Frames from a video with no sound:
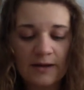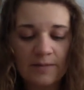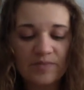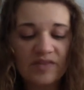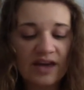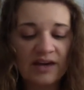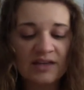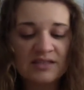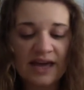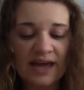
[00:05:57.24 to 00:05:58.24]
Then,
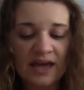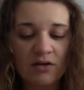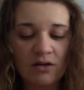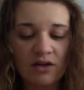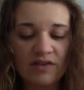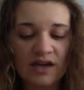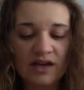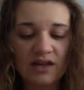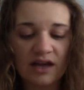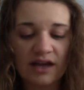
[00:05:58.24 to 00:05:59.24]
as the angle of
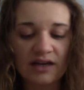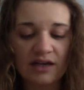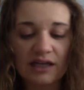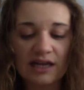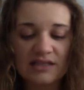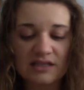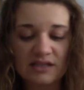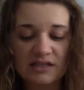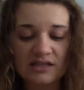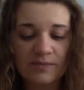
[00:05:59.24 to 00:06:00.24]
incline
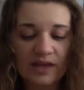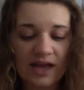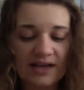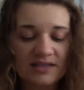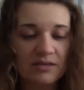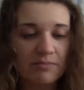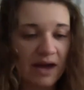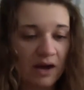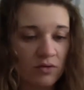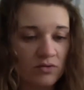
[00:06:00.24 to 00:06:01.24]
lessened, as the
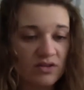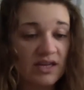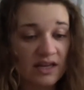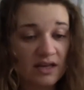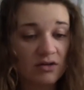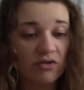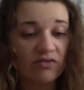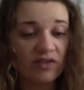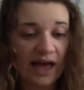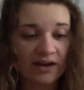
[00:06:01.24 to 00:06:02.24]
mound, the hill,
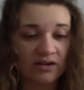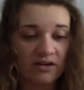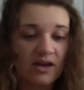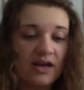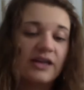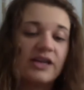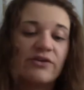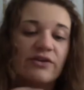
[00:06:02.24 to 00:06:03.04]
flattened, nearing the